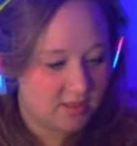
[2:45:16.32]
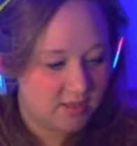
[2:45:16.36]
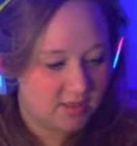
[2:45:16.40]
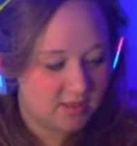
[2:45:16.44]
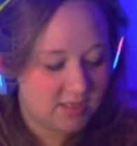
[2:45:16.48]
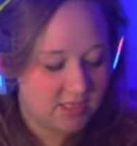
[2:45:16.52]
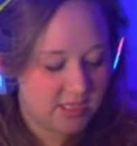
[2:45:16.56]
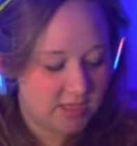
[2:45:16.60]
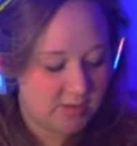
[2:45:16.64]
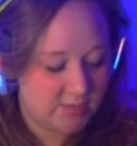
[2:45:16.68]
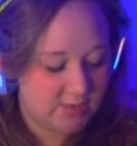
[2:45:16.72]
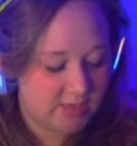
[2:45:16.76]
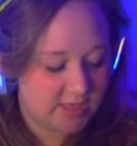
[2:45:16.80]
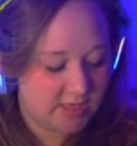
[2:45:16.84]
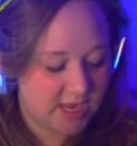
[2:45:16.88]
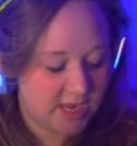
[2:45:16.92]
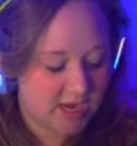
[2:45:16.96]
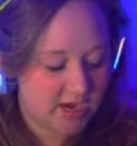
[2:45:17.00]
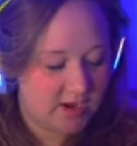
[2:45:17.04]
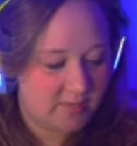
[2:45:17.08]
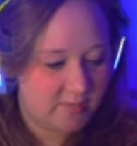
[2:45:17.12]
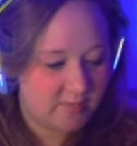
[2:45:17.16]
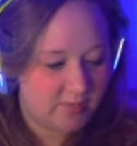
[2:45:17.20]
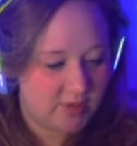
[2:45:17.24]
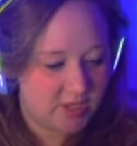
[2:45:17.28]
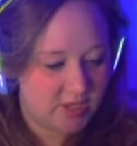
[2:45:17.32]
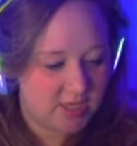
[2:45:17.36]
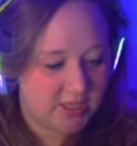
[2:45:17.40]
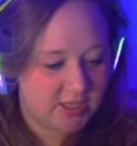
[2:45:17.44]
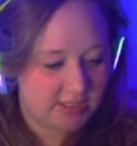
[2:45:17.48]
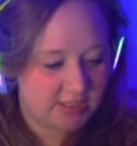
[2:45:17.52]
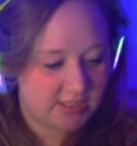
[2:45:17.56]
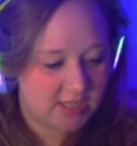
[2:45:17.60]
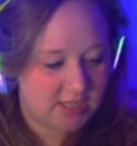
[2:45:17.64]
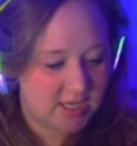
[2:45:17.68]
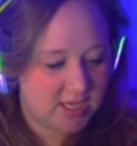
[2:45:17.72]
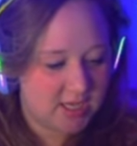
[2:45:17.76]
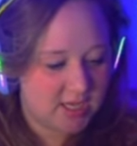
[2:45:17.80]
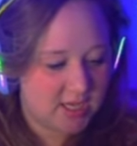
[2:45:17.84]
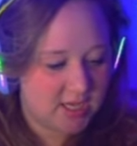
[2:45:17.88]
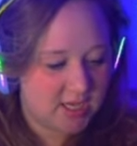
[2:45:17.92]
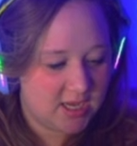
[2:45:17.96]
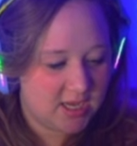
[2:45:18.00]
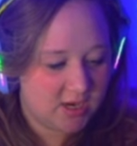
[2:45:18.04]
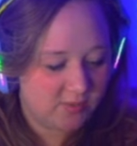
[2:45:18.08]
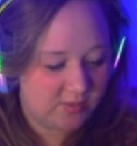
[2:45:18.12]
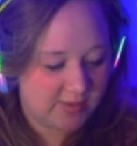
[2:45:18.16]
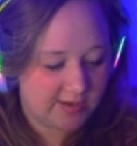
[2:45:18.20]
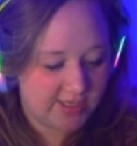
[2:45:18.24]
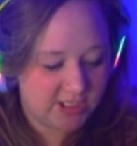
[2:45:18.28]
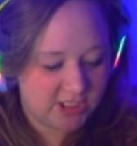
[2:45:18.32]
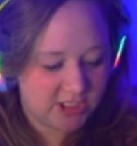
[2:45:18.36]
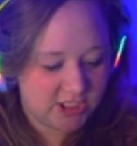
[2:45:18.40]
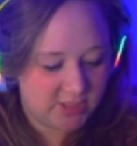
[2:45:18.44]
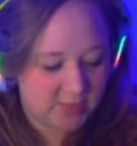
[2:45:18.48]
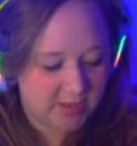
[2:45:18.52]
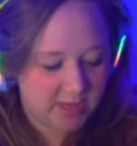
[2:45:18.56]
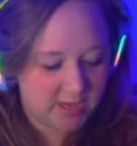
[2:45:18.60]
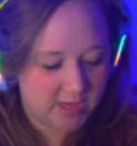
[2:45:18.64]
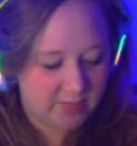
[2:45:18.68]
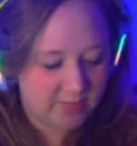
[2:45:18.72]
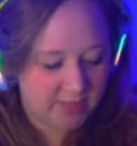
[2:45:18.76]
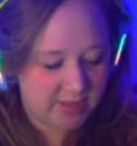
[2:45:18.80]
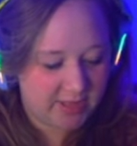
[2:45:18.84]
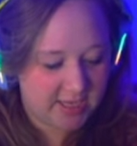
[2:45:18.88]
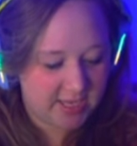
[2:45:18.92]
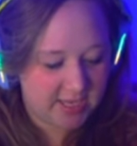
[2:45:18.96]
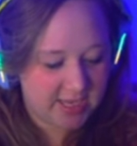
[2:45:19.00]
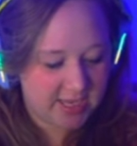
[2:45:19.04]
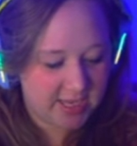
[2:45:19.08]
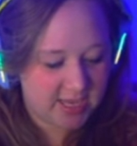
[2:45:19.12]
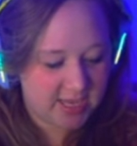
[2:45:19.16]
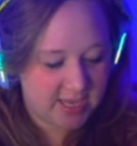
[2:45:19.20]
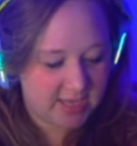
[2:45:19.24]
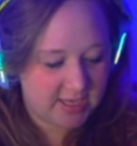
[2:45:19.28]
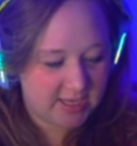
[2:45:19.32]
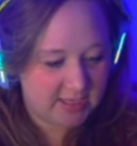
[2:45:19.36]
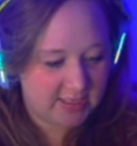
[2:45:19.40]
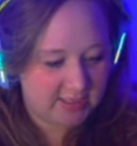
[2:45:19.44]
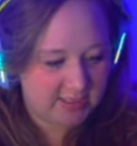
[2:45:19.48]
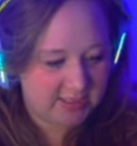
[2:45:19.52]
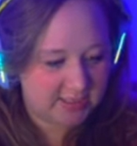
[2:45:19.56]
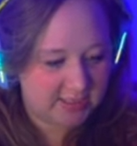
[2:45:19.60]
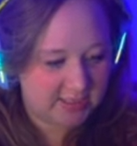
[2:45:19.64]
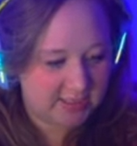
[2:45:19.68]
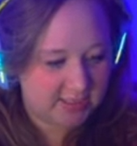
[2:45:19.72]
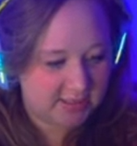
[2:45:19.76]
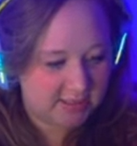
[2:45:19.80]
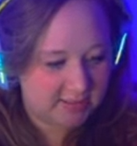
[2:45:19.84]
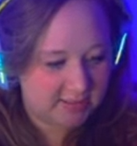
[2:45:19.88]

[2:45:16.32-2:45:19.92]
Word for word: That would kind of put uh, a wrench in my plans.